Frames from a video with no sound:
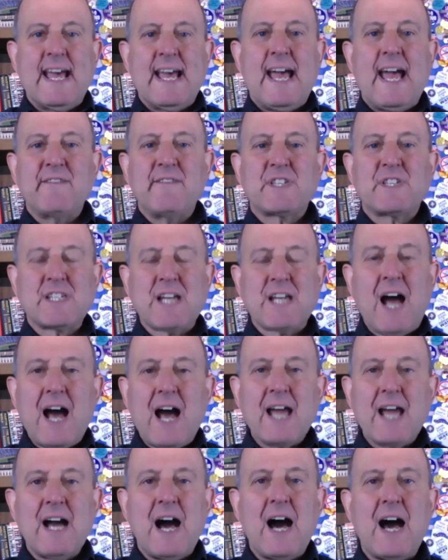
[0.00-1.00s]
have
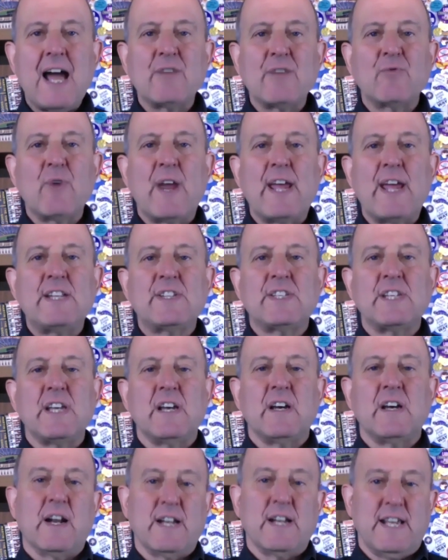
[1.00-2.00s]
sky-high rates
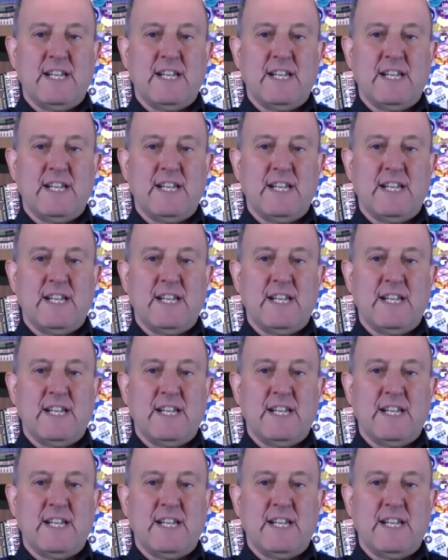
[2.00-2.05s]
on